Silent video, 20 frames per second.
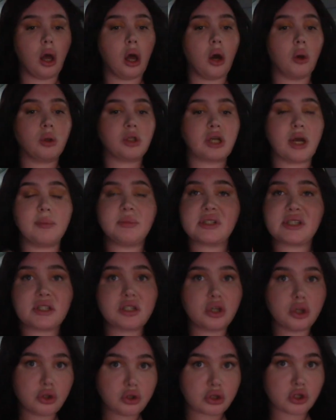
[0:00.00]
which I'm
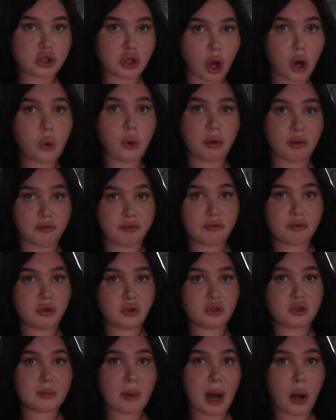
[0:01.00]
still so
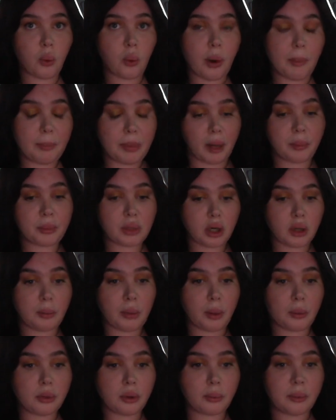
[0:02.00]
confused about what bumper to
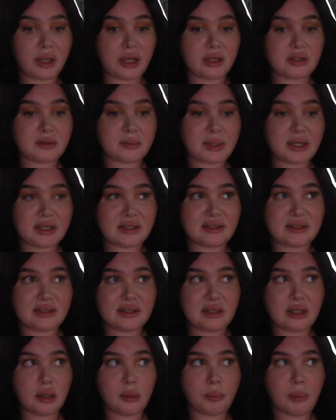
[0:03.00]
bumper means, because
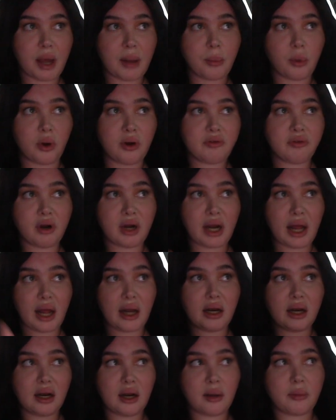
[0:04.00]
my boyfriend
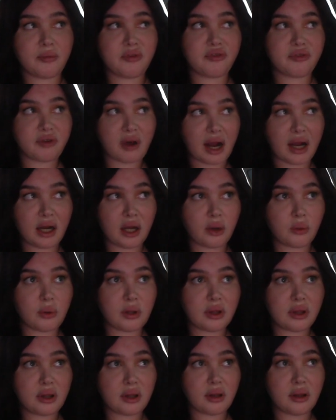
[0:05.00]
ended up fighting
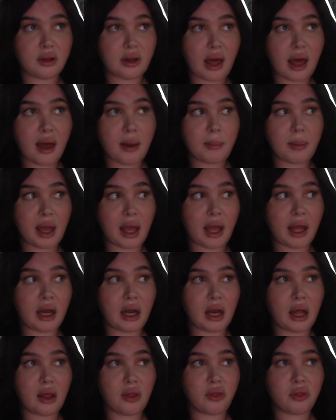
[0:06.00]
with them
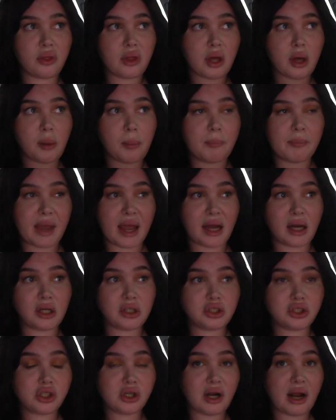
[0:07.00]
and the
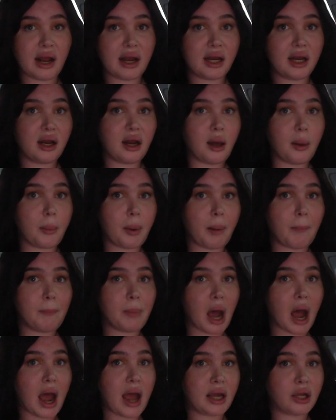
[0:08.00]
manager ended up
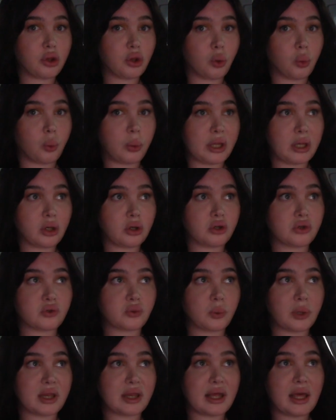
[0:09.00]
buying the wheels
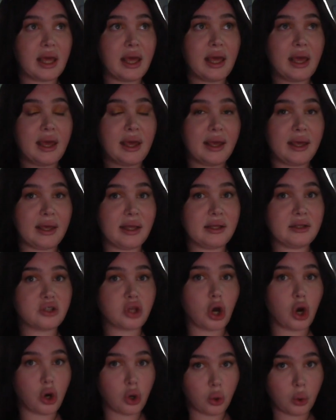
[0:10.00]
with his
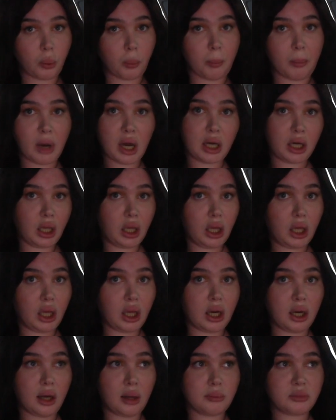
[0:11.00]
own money.
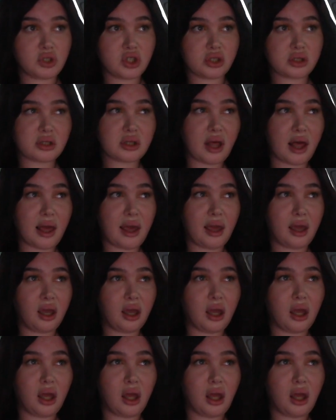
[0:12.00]
And I'm just like,